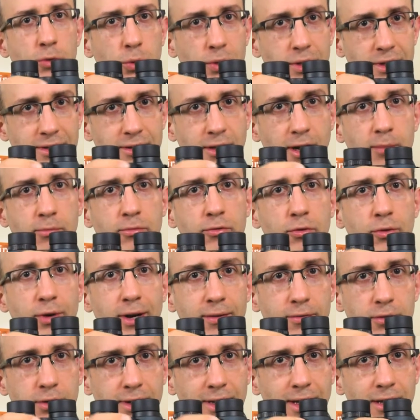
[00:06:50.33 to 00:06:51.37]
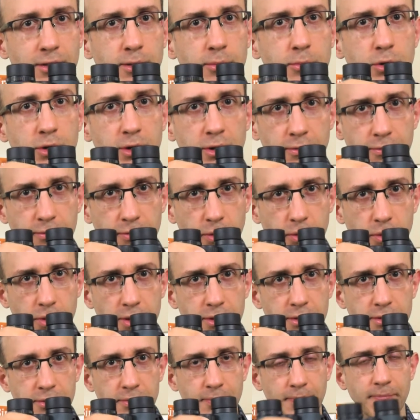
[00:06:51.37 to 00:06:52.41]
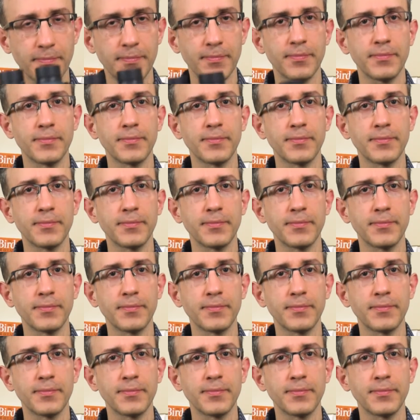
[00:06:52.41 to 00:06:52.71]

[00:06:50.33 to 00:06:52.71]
focus knob forever to get the bird in focus.